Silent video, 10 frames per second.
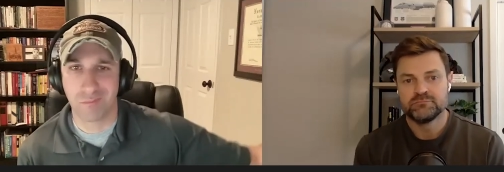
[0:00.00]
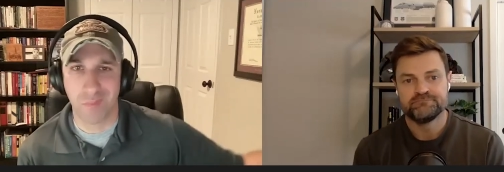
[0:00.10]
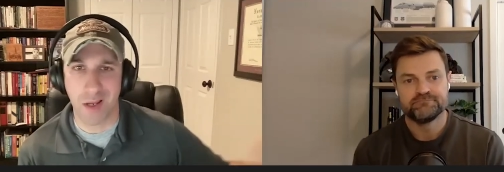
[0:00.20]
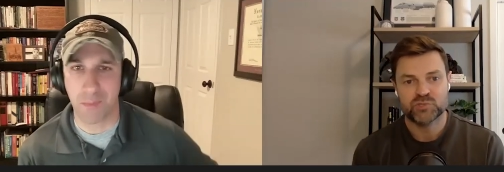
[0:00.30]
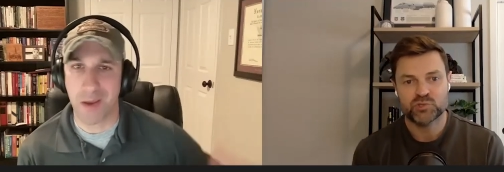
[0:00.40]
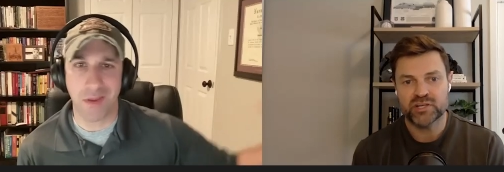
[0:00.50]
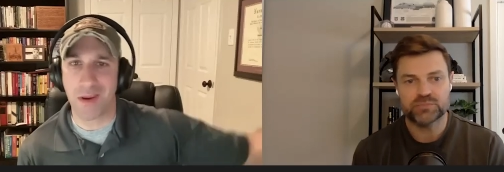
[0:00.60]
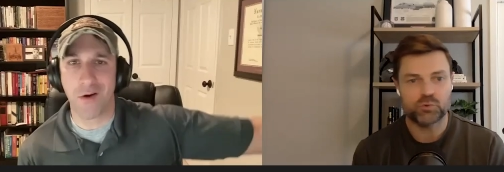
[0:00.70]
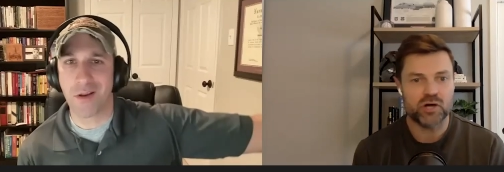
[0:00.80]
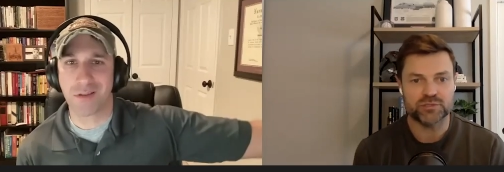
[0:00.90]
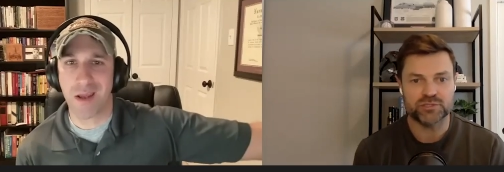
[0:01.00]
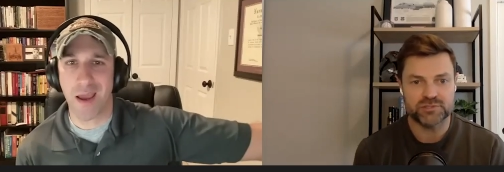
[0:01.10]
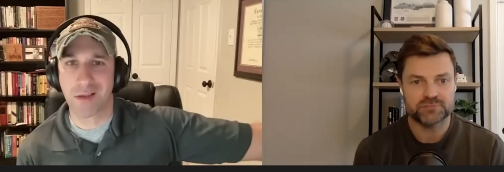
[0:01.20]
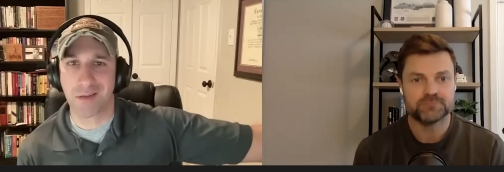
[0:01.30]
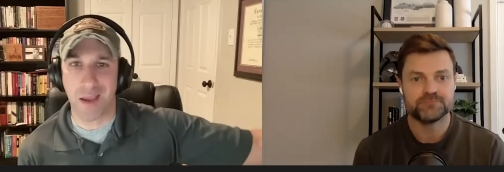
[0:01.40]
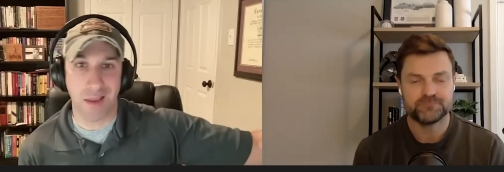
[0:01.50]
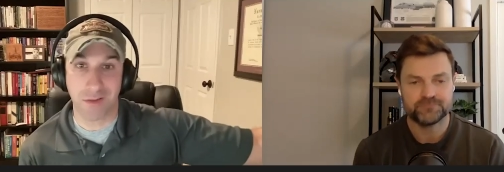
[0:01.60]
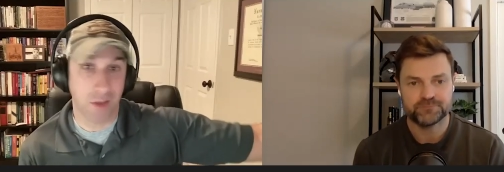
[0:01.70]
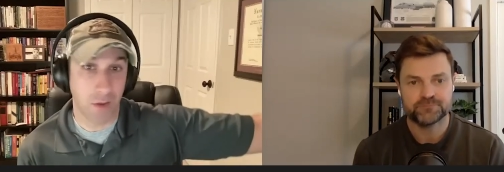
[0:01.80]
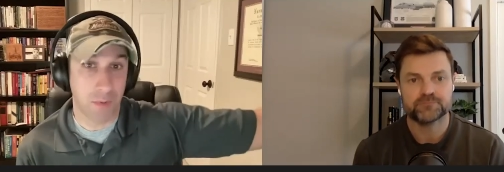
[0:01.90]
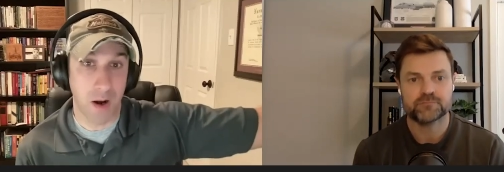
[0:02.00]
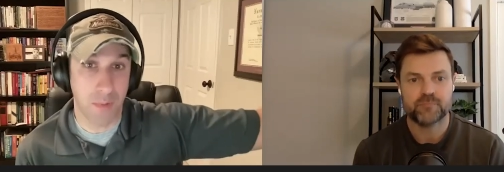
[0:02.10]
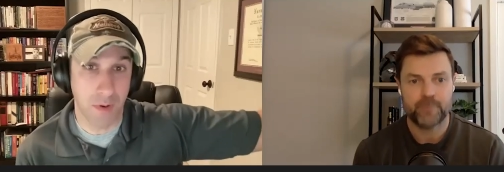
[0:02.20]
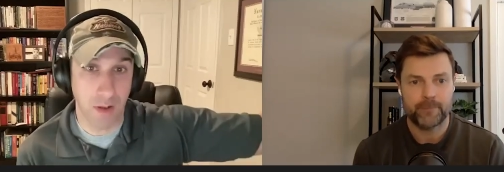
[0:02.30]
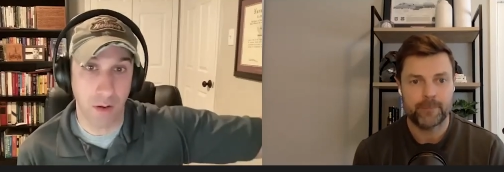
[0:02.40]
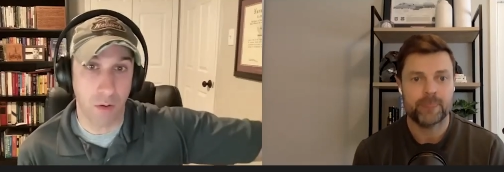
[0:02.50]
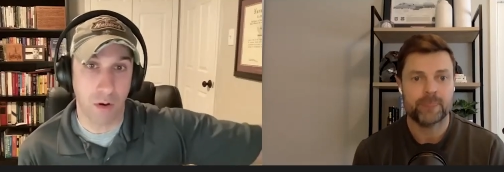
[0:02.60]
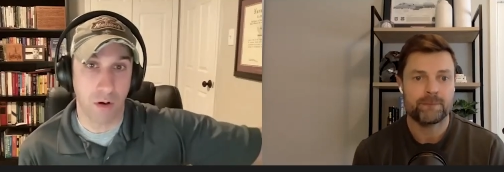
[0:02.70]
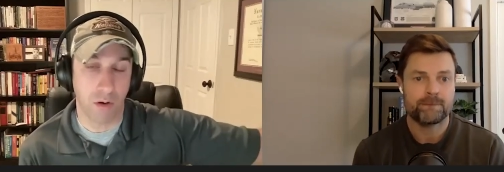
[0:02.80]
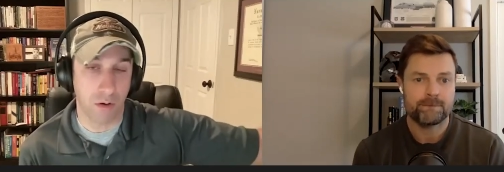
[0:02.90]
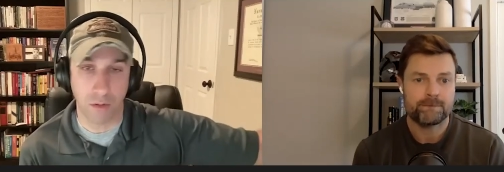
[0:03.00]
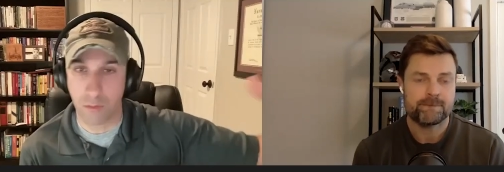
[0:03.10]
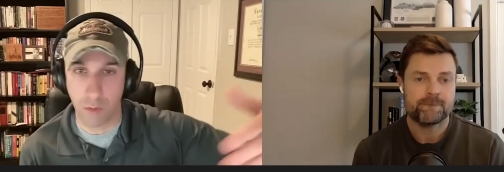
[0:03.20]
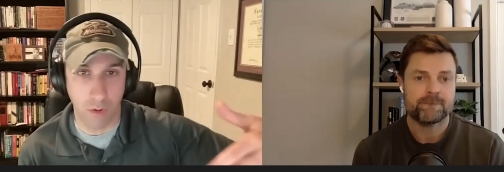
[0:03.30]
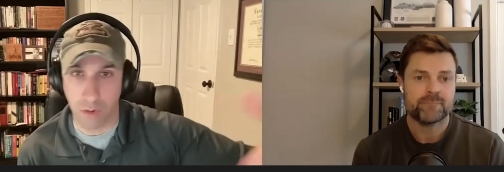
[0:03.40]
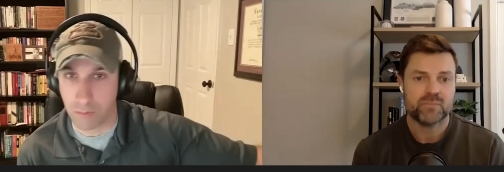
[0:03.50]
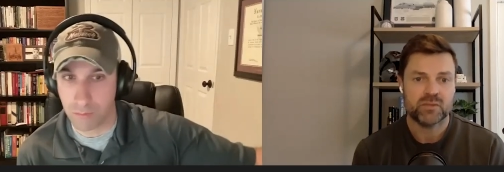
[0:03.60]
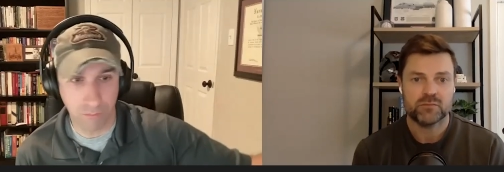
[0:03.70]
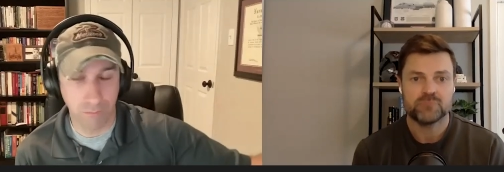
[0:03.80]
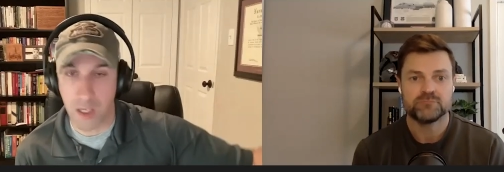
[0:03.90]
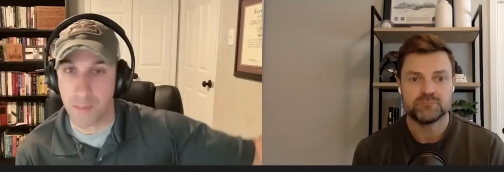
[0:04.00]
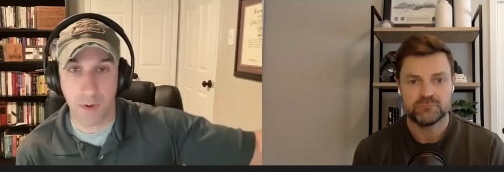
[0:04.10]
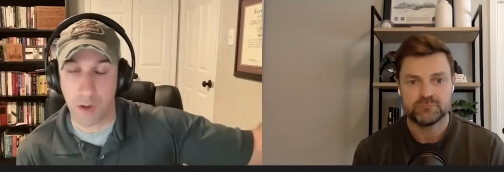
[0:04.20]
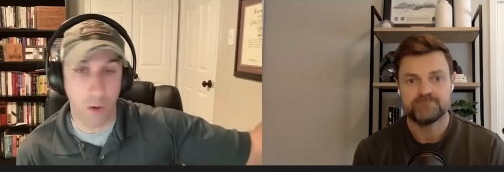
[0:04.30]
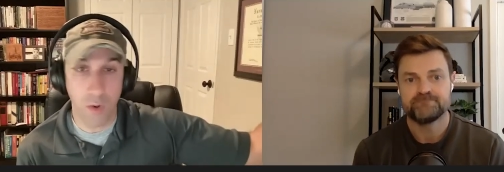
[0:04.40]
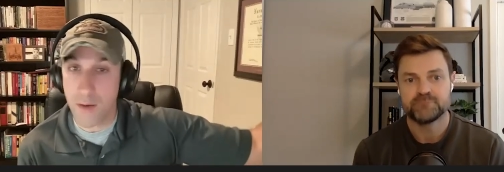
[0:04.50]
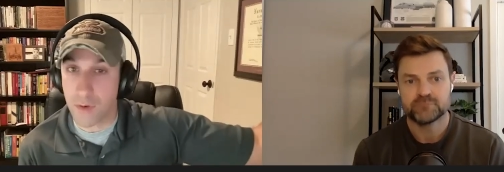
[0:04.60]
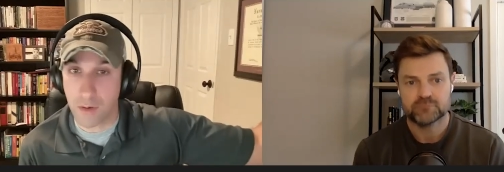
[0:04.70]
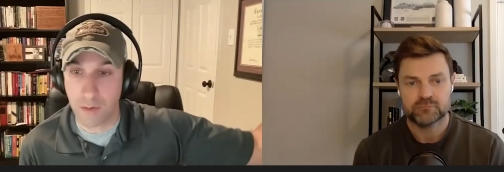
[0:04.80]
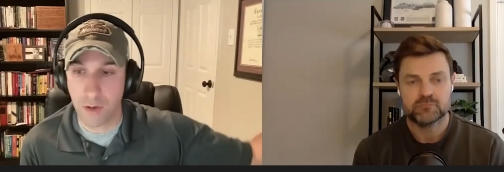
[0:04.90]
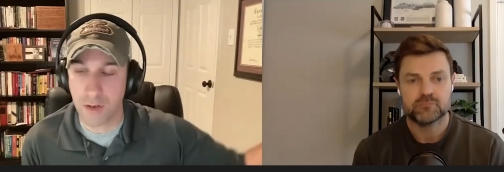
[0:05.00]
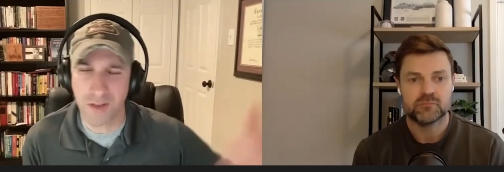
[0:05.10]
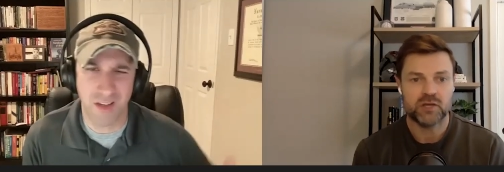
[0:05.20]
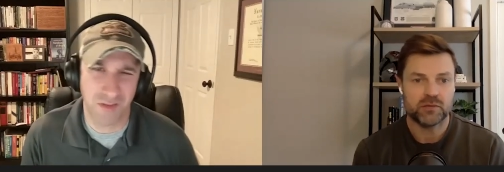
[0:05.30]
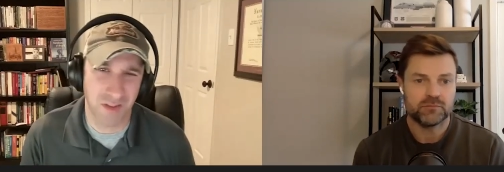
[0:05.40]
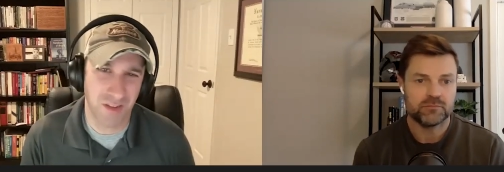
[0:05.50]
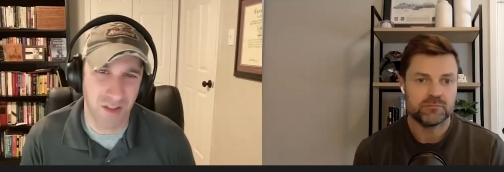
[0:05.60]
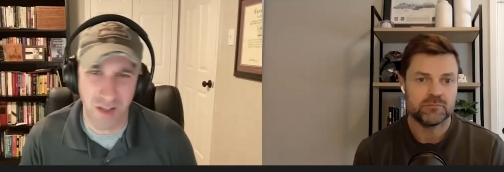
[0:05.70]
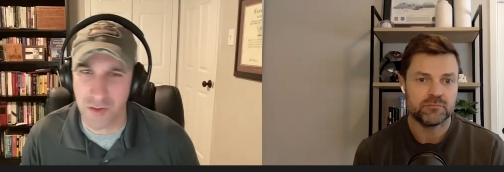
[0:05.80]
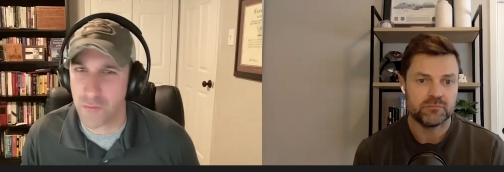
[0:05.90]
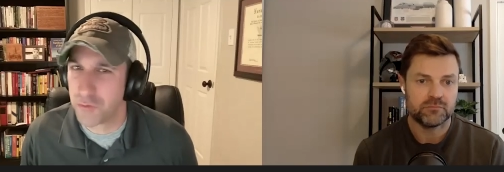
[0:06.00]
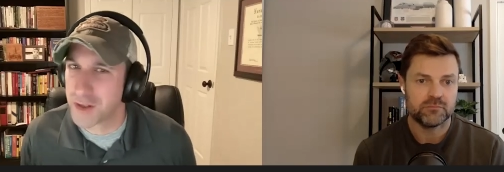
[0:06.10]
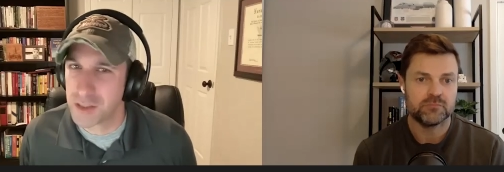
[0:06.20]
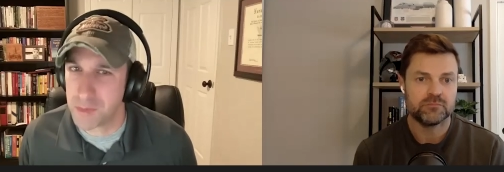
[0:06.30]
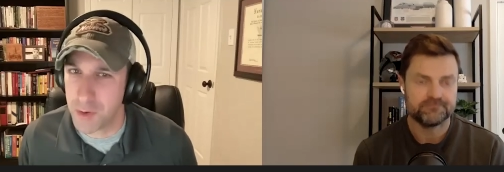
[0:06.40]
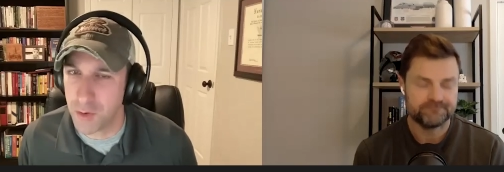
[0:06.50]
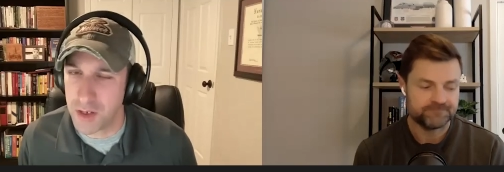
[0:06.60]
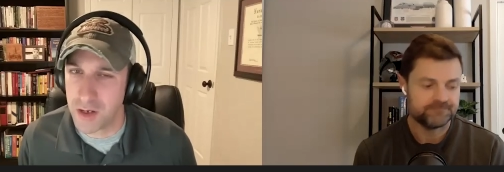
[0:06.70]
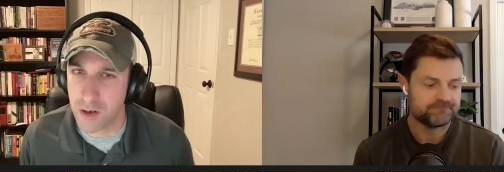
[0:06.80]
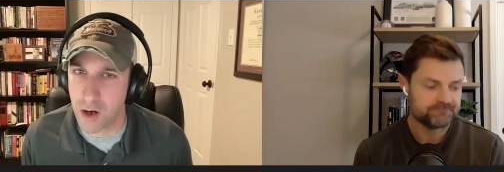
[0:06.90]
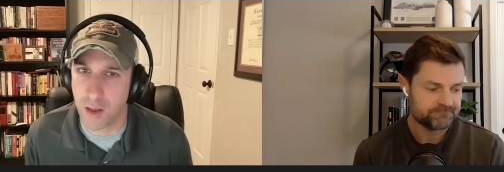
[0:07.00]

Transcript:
Speaker 1: I could pay the inheritance tax and sell a property, or or or keep it. You know, whatever. You know, it just gives yeah. just gives you flexibility, and you're not